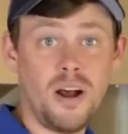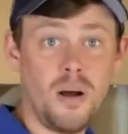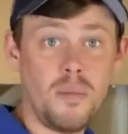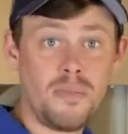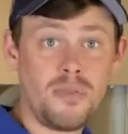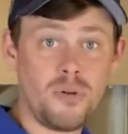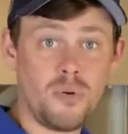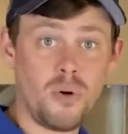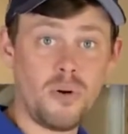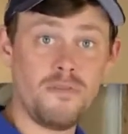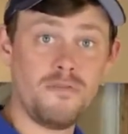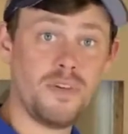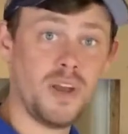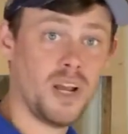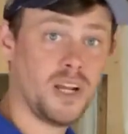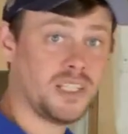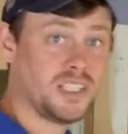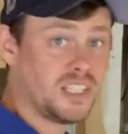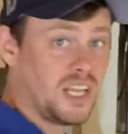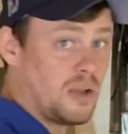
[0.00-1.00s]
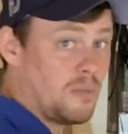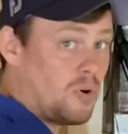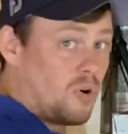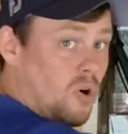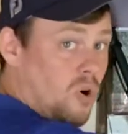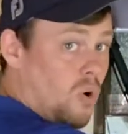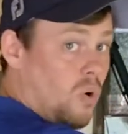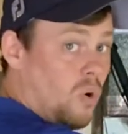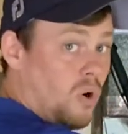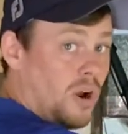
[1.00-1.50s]
up through a very stable
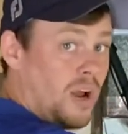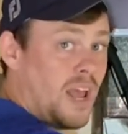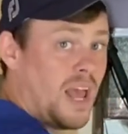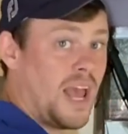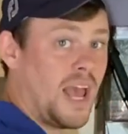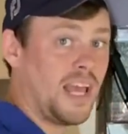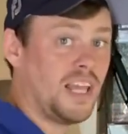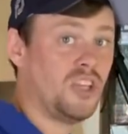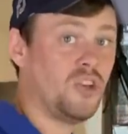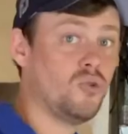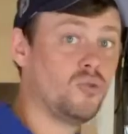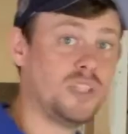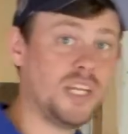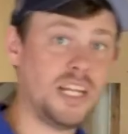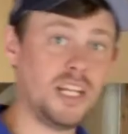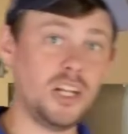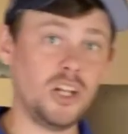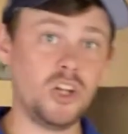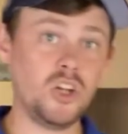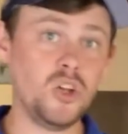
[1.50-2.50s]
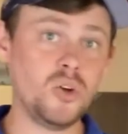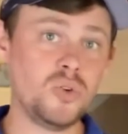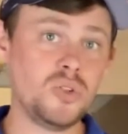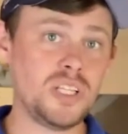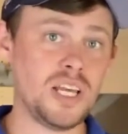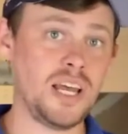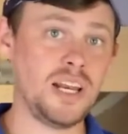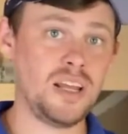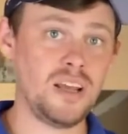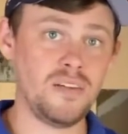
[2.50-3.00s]
core and you didn't lose
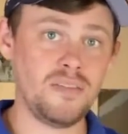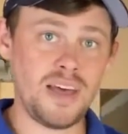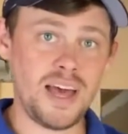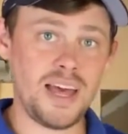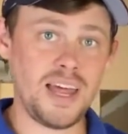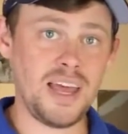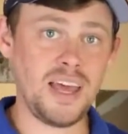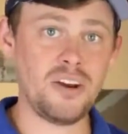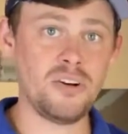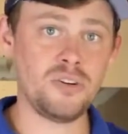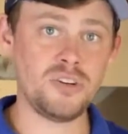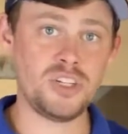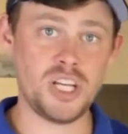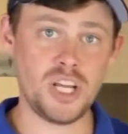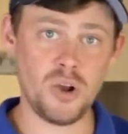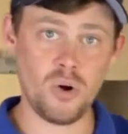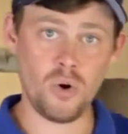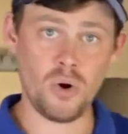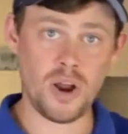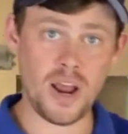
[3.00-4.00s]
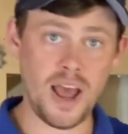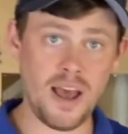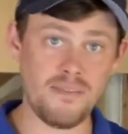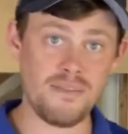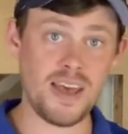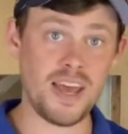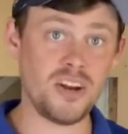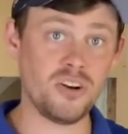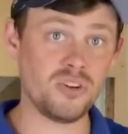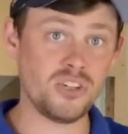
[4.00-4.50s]
any of that energy or have
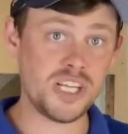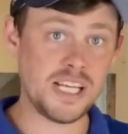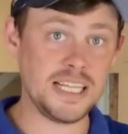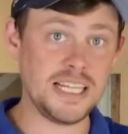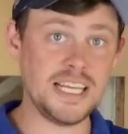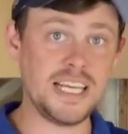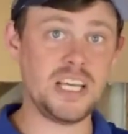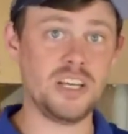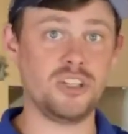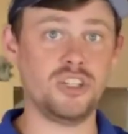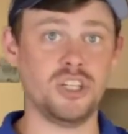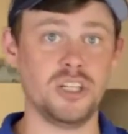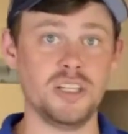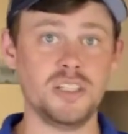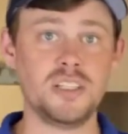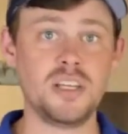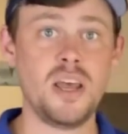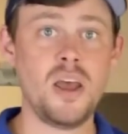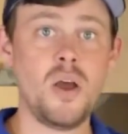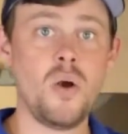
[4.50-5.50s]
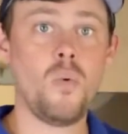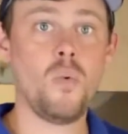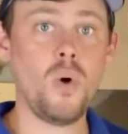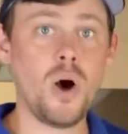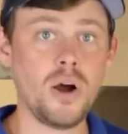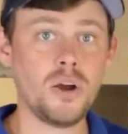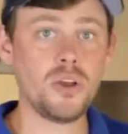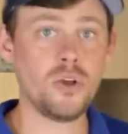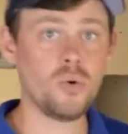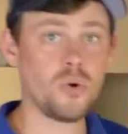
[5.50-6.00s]
energy leakages
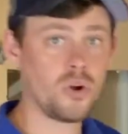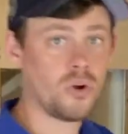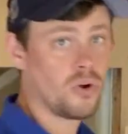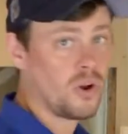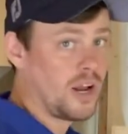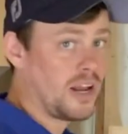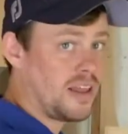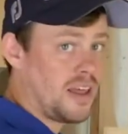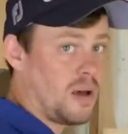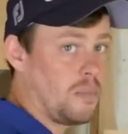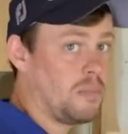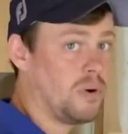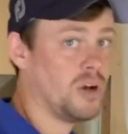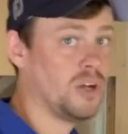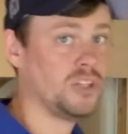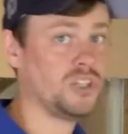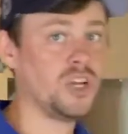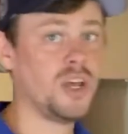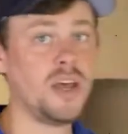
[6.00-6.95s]
while you were creating that punch.